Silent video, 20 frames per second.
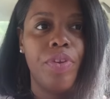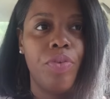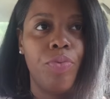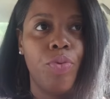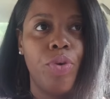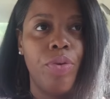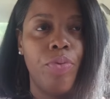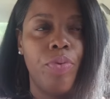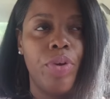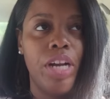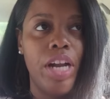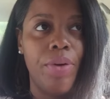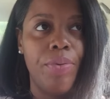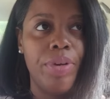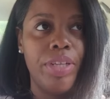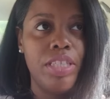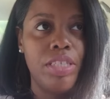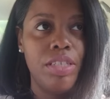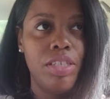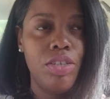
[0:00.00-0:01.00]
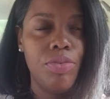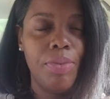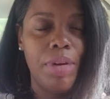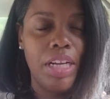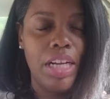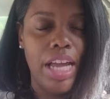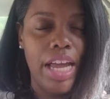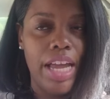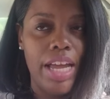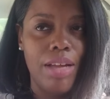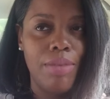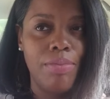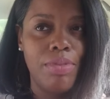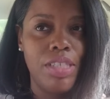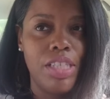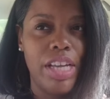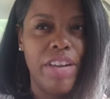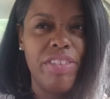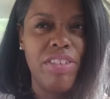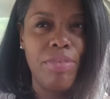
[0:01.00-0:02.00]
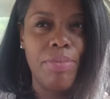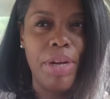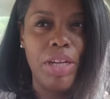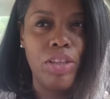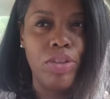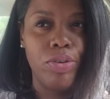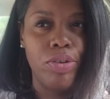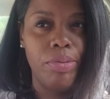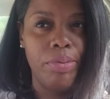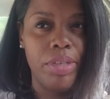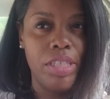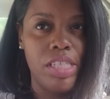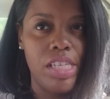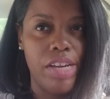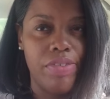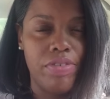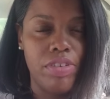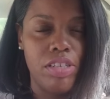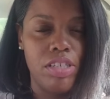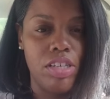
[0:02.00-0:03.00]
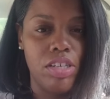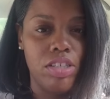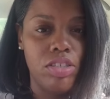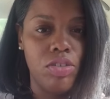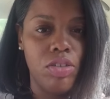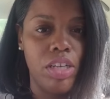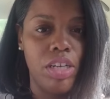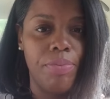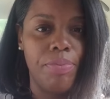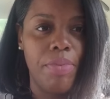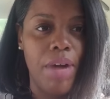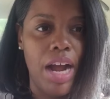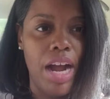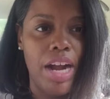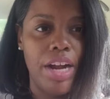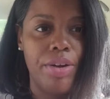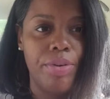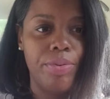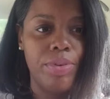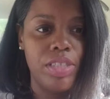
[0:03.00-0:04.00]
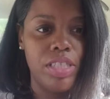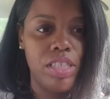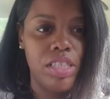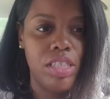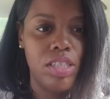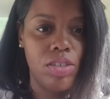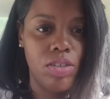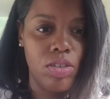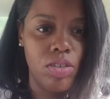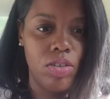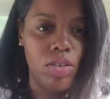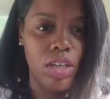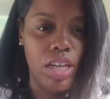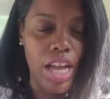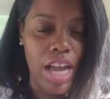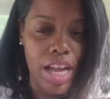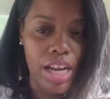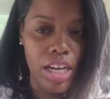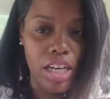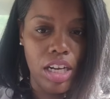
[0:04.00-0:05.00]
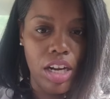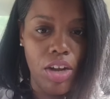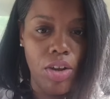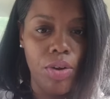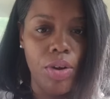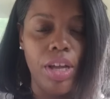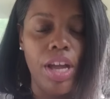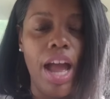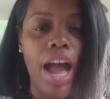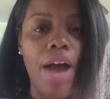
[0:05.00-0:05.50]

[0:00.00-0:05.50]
when I went to do my labs, after about 3 months after surgery, my iron was still kind of low.